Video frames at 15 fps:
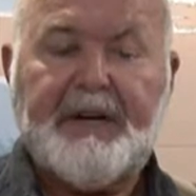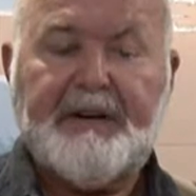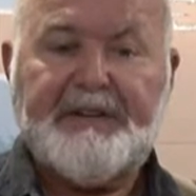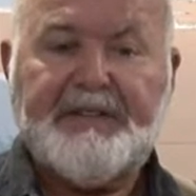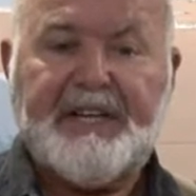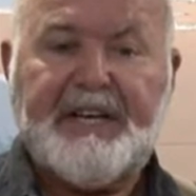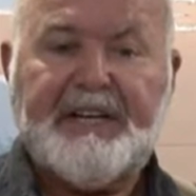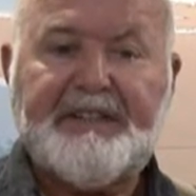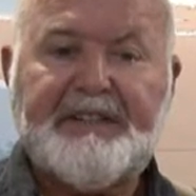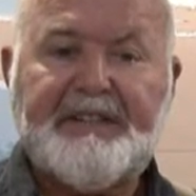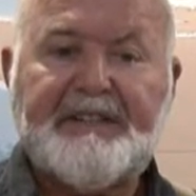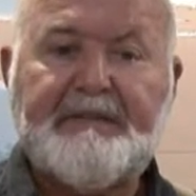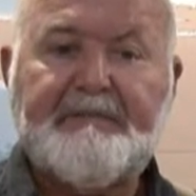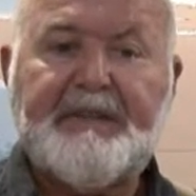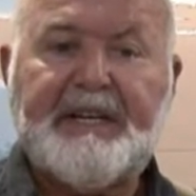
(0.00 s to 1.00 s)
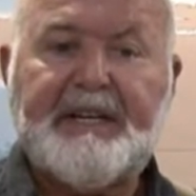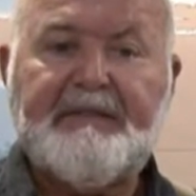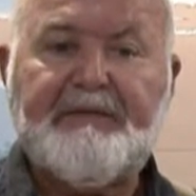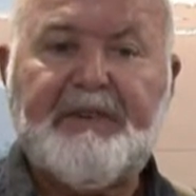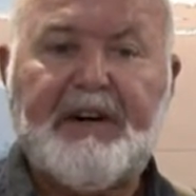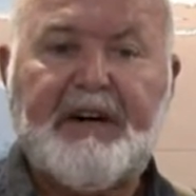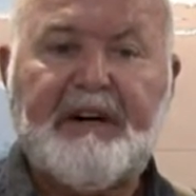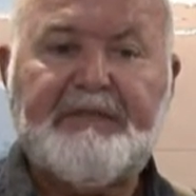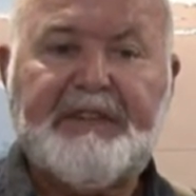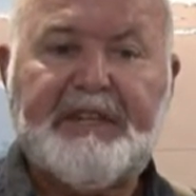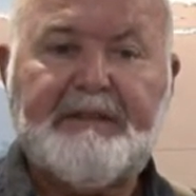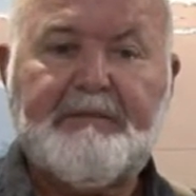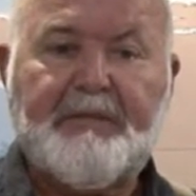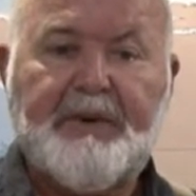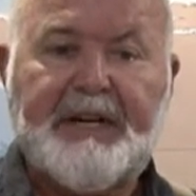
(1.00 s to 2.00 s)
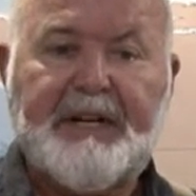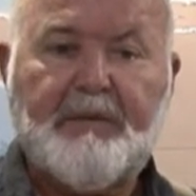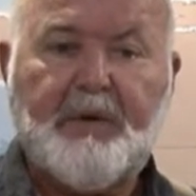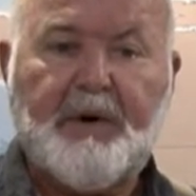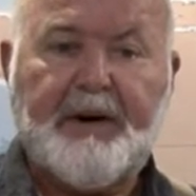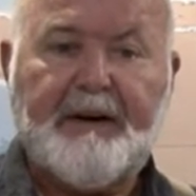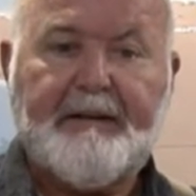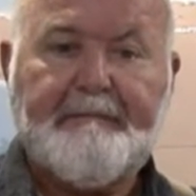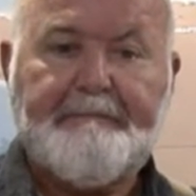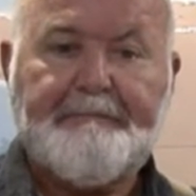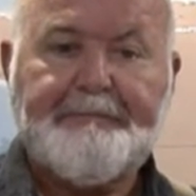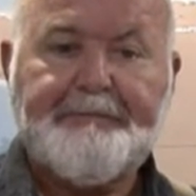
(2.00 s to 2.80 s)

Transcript: uh, sciences, have been involved in marine work.